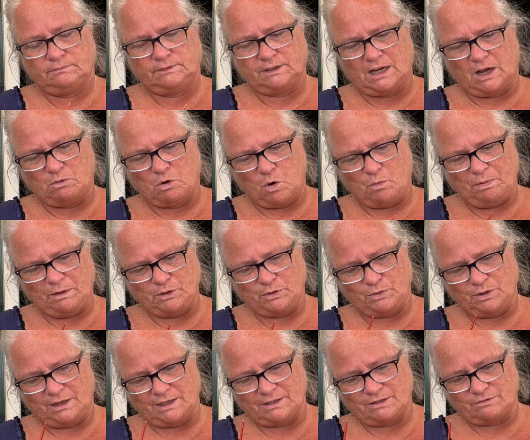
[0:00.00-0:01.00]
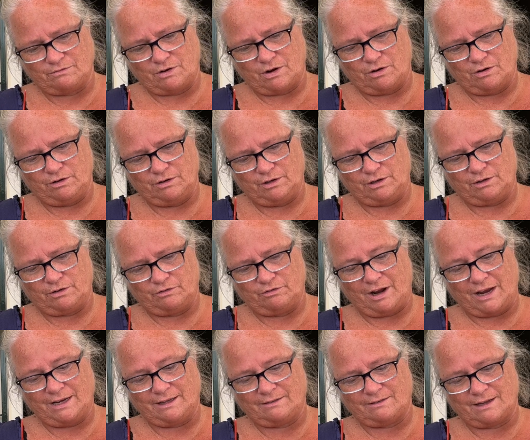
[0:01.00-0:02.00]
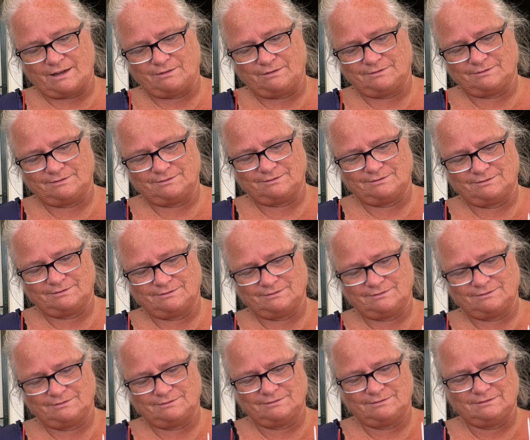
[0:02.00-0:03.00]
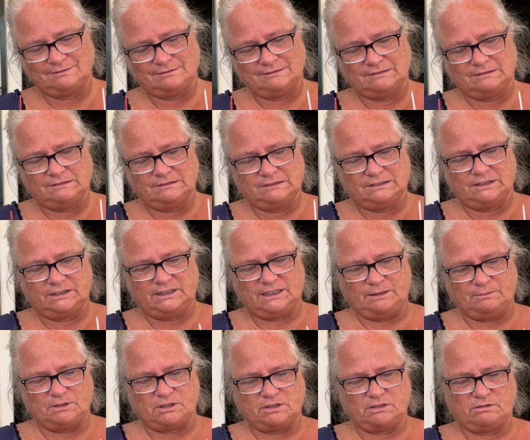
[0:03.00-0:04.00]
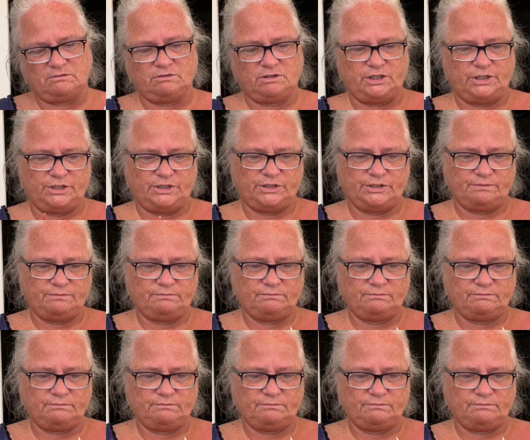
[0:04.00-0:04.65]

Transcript: I hope I'm doing this wrong, correct now. Seems good.